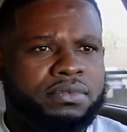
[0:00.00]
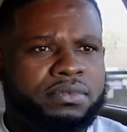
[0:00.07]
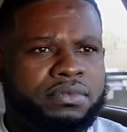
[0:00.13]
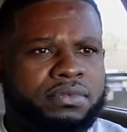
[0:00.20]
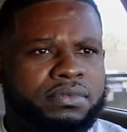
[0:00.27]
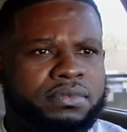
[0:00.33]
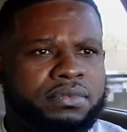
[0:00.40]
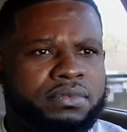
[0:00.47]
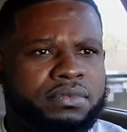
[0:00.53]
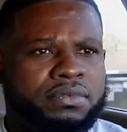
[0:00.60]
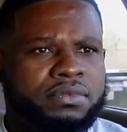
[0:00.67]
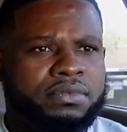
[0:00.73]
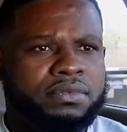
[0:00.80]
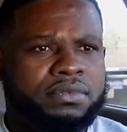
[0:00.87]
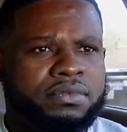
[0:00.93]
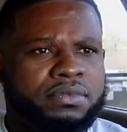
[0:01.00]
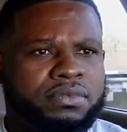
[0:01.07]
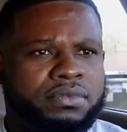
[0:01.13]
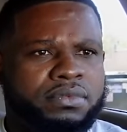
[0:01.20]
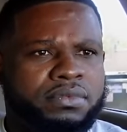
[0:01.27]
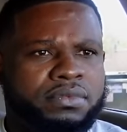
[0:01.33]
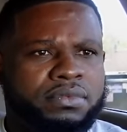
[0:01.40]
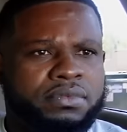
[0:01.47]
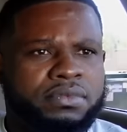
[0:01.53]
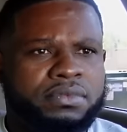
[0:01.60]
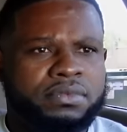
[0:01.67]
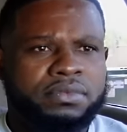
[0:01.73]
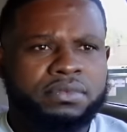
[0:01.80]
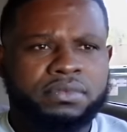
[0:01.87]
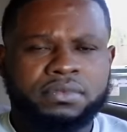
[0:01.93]

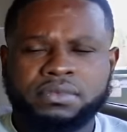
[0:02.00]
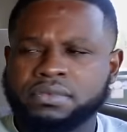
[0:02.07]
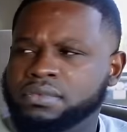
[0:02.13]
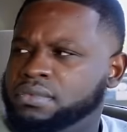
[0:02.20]
No words are spoken by the person on screen.